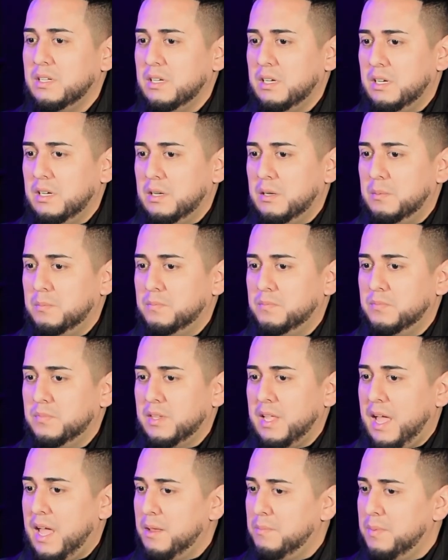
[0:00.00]
I
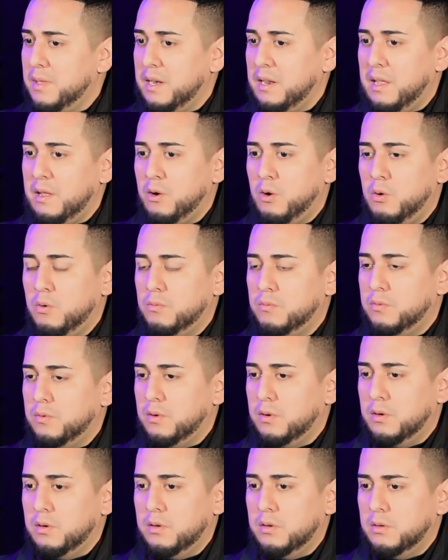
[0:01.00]
had been at home
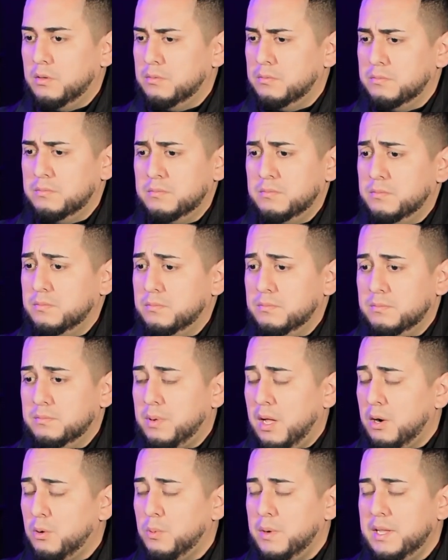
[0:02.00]
for
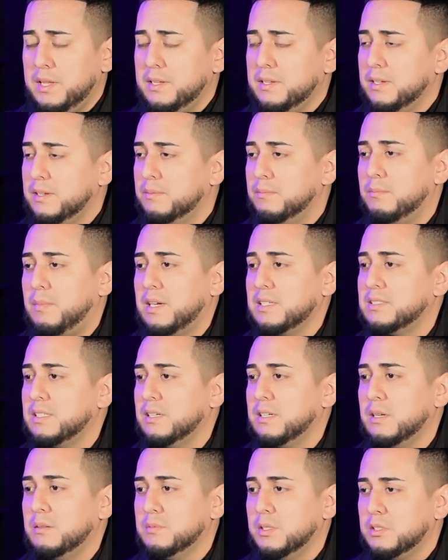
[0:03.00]
about a week. My
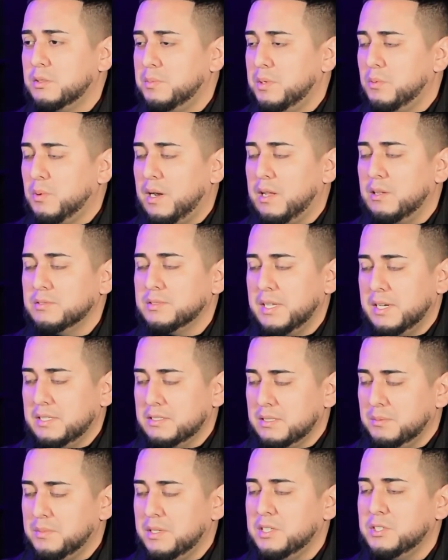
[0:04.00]
son comes up to me while I was getting
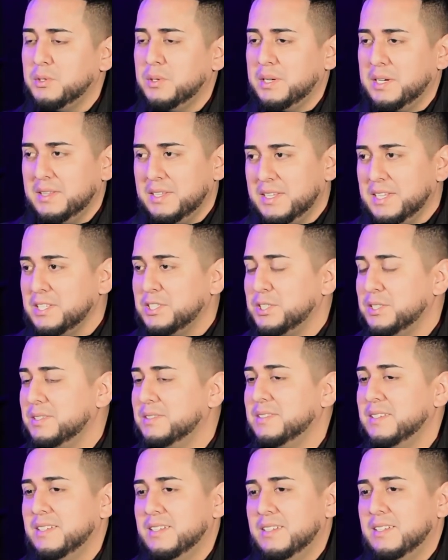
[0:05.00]
something to drink in the kitchen.
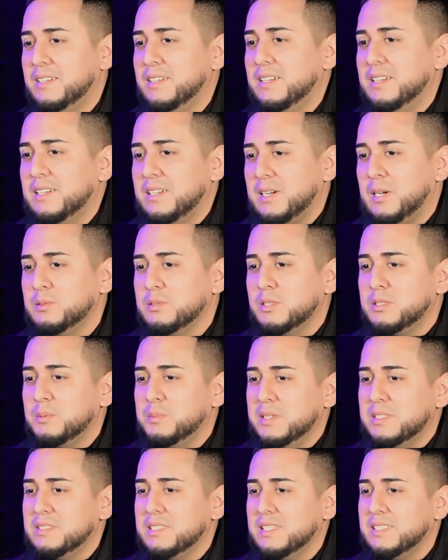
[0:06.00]
Comes up to
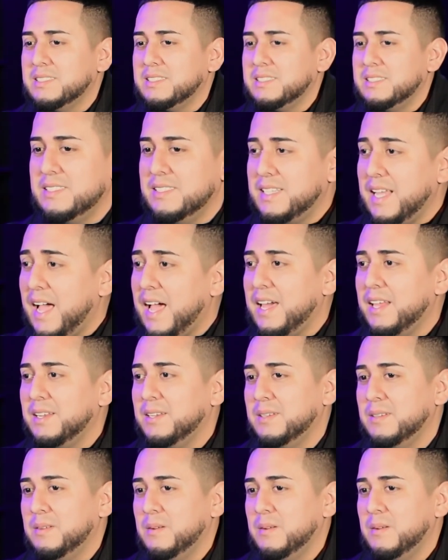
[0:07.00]
me and says, Dad,